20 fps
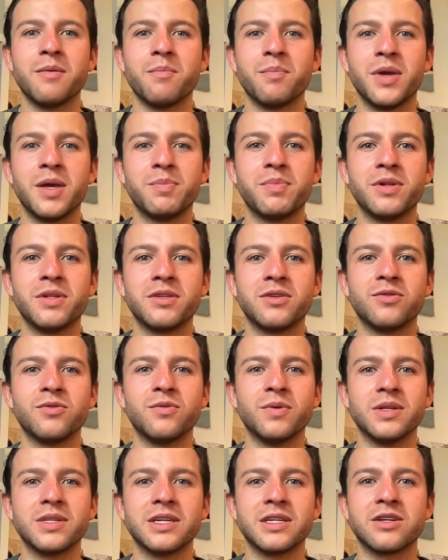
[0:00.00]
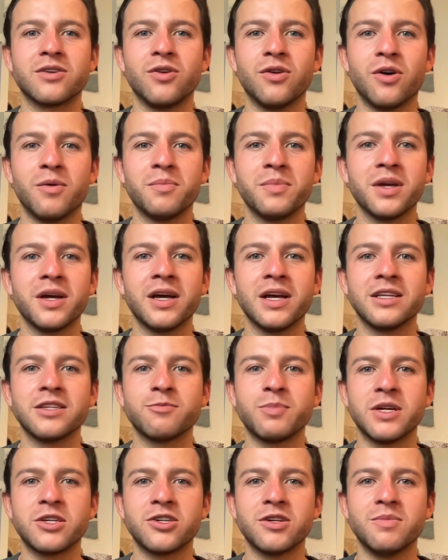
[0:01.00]
people to visit Colombia,
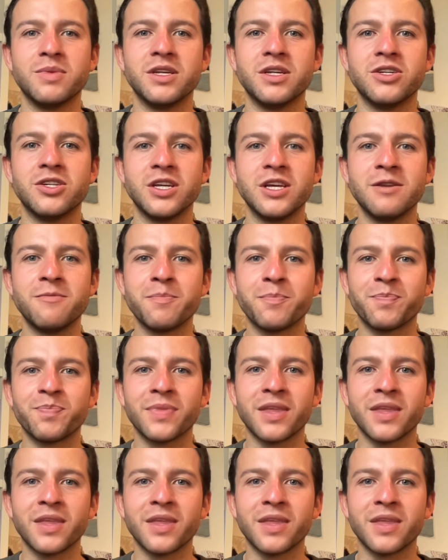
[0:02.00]
especially Medellin.